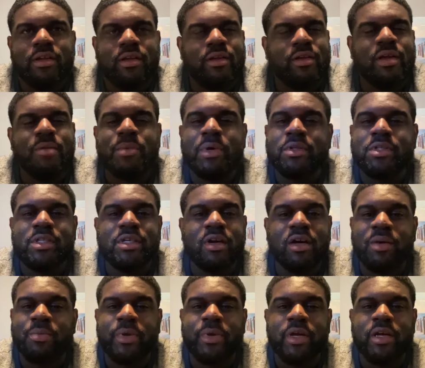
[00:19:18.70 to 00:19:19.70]

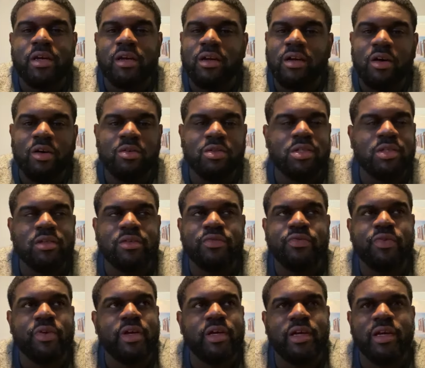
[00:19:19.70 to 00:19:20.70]
MLTLP can go to
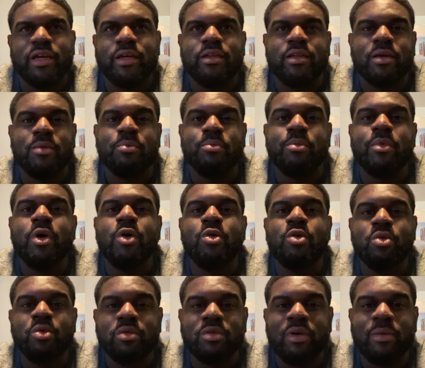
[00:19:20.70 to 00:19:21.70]
freaking the
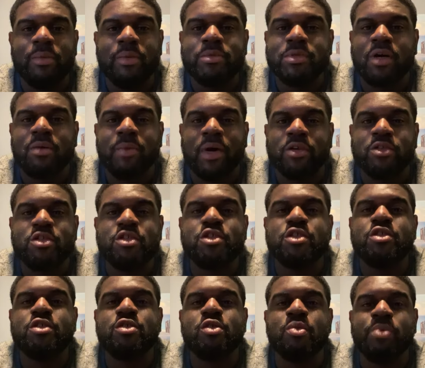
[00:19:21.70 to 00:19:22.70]
moon. I'm talking about
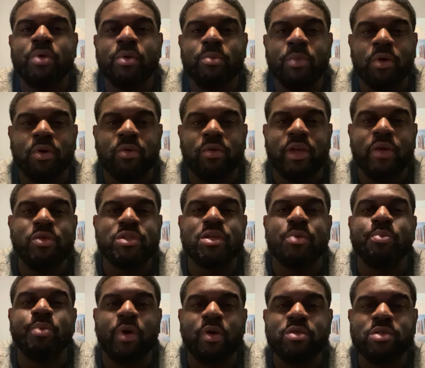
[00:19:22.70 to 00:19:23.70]
super moon. It was
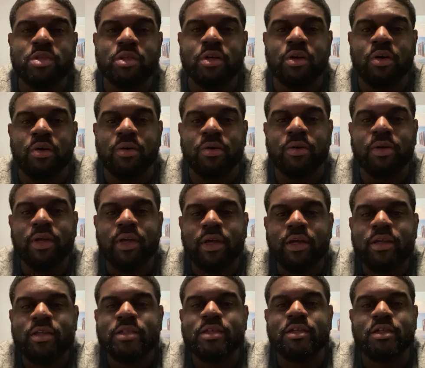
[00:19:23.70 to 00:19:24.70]
supposed to go
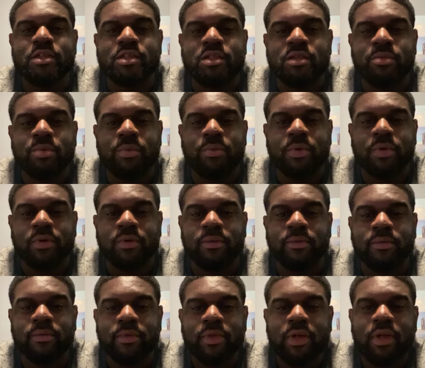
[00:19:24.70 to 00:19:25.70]
to the super moon,
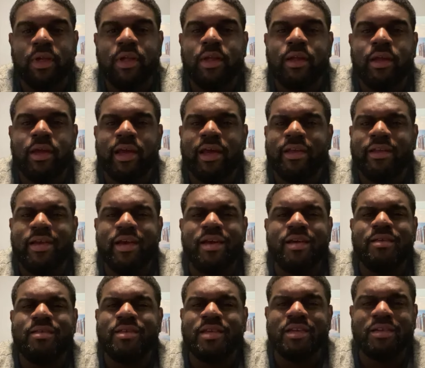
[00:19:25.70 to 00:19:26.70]
and they
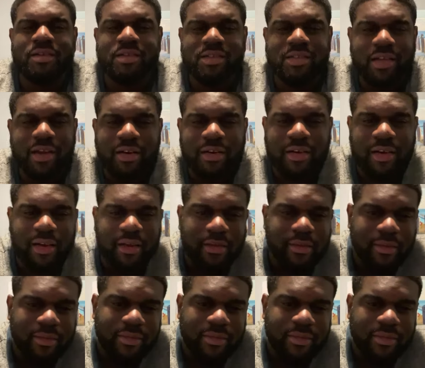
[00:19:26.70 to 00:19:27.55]
did us dirty.